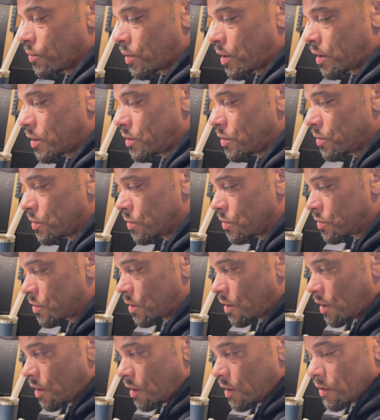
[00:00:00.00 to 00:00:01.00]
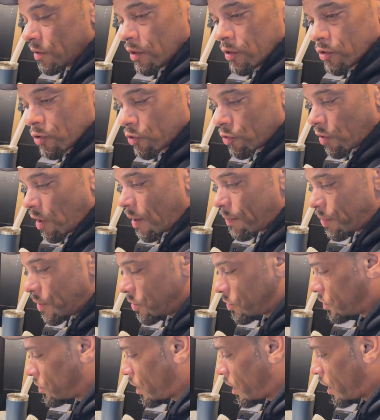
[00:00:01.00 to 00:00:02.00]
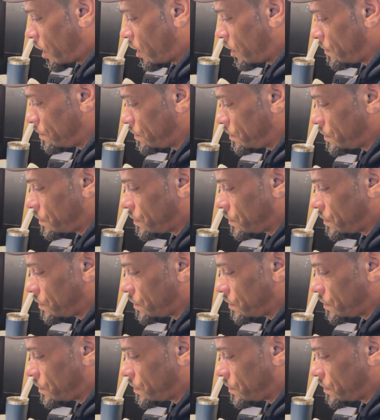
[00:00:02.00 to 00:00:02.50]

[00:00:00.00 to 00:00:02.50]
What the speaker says: want to use. These are scrap pieces I had.